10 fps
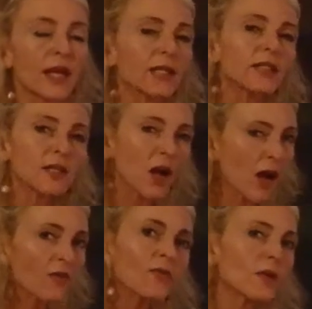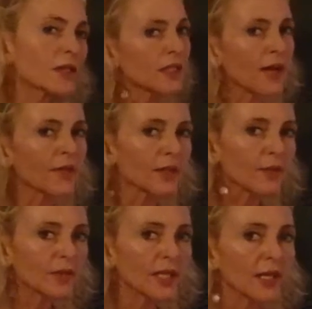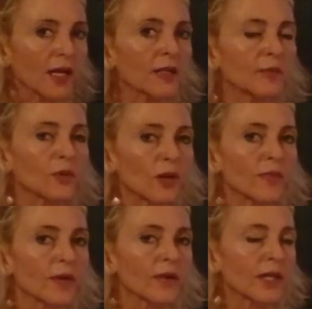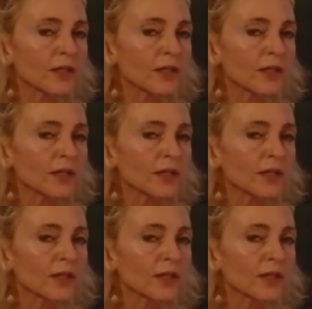It's tough with 70% unemployment rate,